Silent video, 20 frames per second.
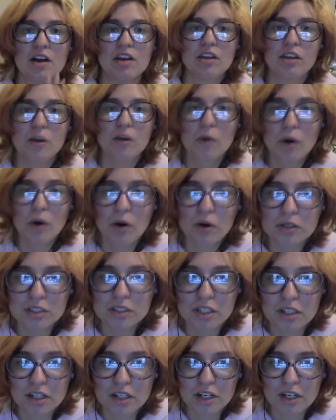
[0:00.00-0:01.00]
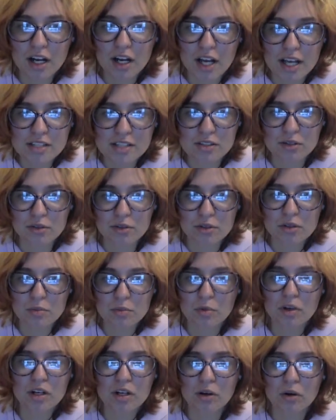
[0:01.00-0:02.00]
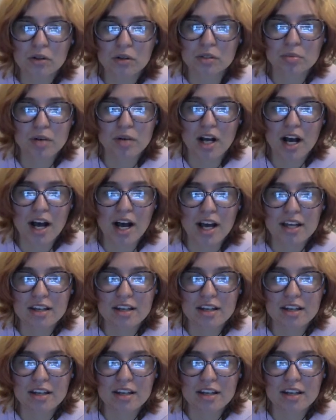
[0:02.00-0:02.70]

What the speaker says: You hold her as a groom would hold a bride.